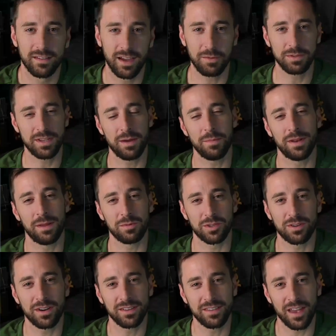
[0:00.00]
Hey, what's up? My name
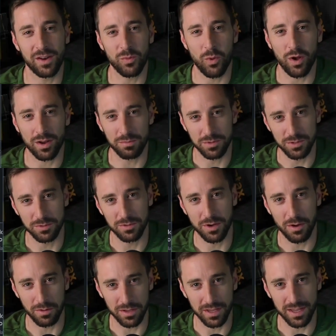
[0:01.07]
is Chris and welcome to
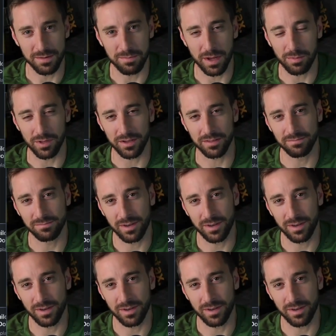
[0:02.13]
Coding in Public.